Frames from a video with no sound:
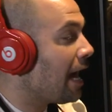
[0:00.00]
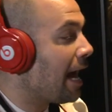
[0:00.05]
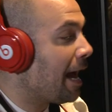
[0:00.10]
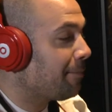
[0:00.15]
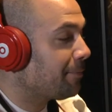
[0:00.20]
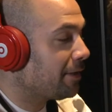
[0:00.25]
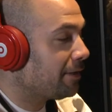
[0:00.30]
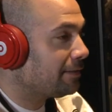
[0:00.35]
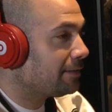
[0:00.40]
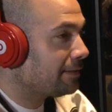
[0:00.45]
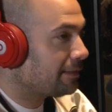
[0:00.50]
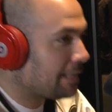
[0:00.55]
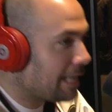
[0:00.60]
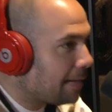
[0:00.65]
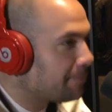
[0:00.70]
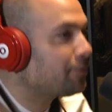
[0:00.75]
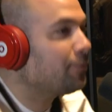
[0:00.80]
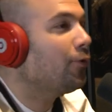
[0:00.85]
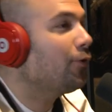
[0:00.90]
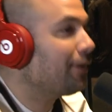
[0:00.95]
I'm gonna
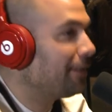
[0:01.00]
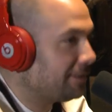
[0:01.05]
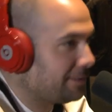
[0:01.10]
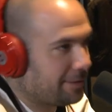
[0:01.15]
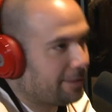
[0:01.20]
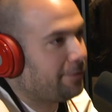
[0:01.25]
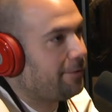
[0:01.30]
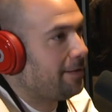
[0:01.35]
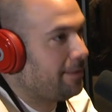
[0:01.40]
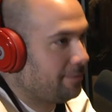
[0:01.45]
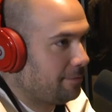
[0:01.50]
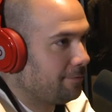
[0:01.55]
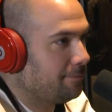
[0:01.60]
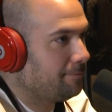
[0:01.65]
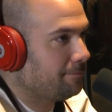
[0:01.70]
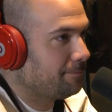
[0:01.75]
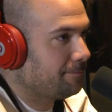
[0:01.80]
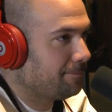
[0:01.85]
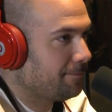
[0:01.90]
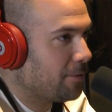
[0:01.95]
stop smoking cigarettes.
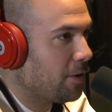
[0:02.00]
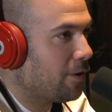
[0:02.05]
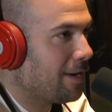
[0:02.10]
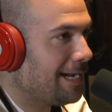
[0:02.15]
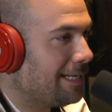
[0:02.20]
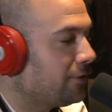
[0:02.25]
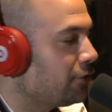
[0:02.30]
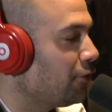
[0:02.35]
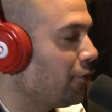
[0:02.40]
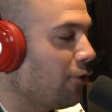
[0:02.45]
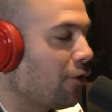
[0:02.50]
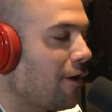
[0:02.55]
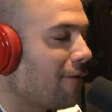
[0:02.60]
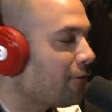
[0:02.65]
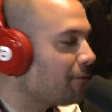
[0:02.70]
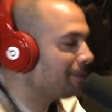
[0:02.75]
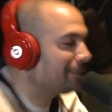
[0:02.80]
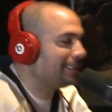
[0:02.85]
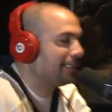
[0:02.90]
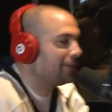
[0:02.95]
Okay. All right. So don't
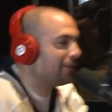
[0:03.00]
offer me go.